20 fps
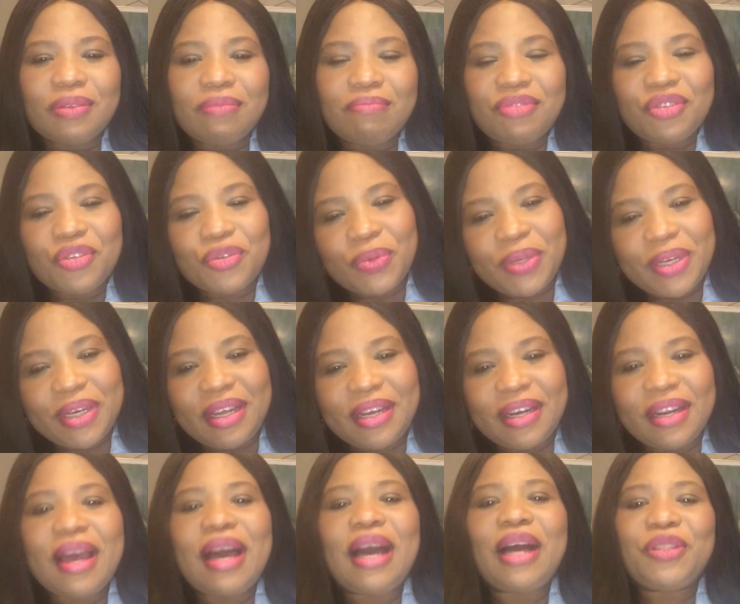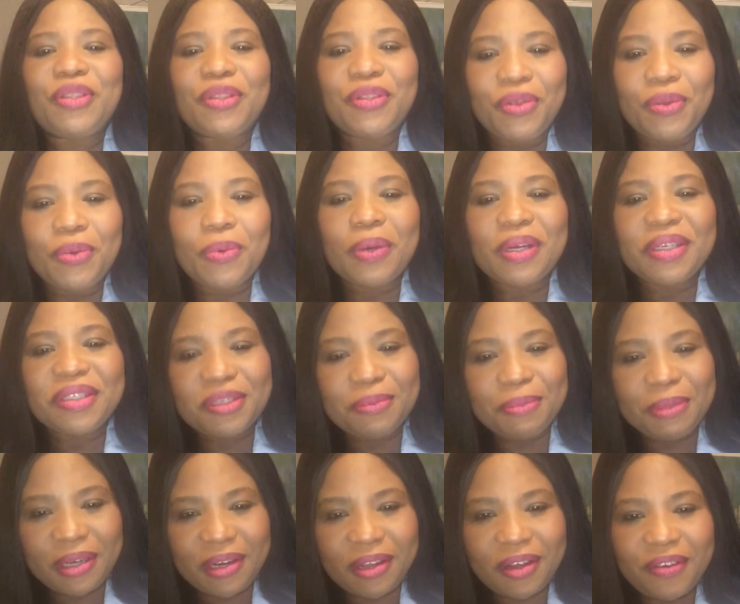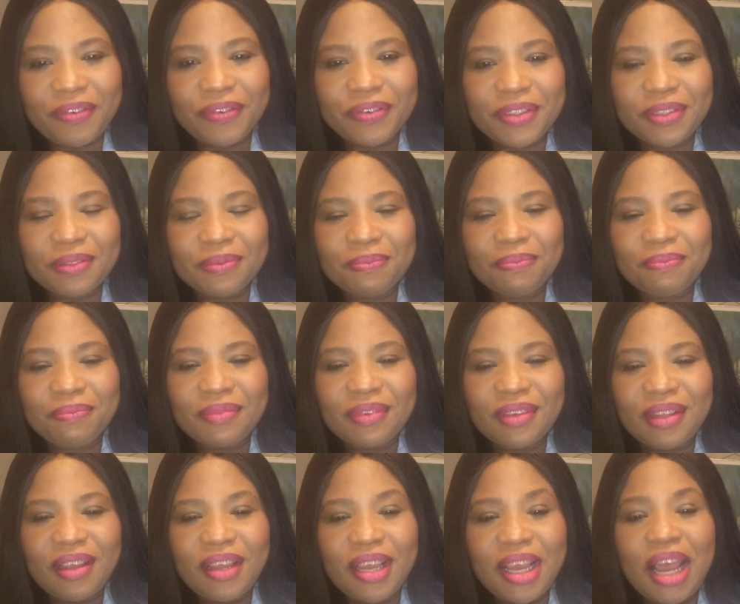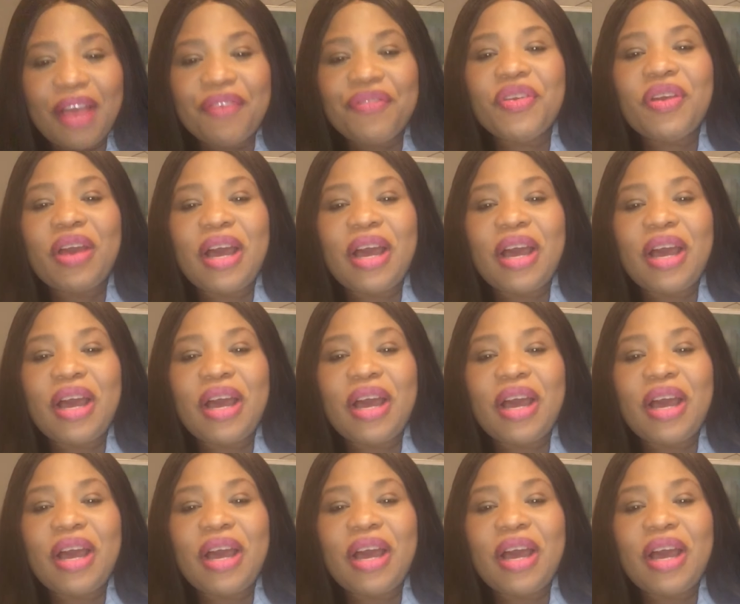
sweetheart, how do you want to be loved? Have you